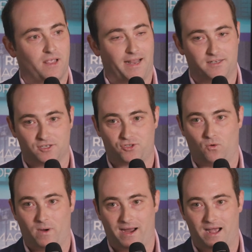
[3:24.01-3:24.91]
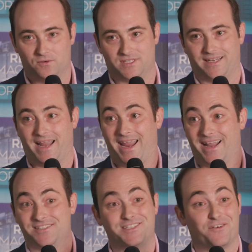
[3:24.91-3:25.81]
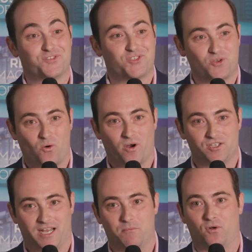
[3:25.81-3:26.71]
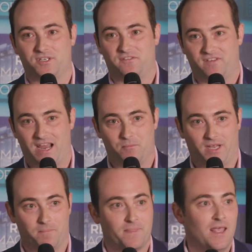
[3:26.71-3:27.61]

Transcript: industrial warehousing and self-storage and multifamily.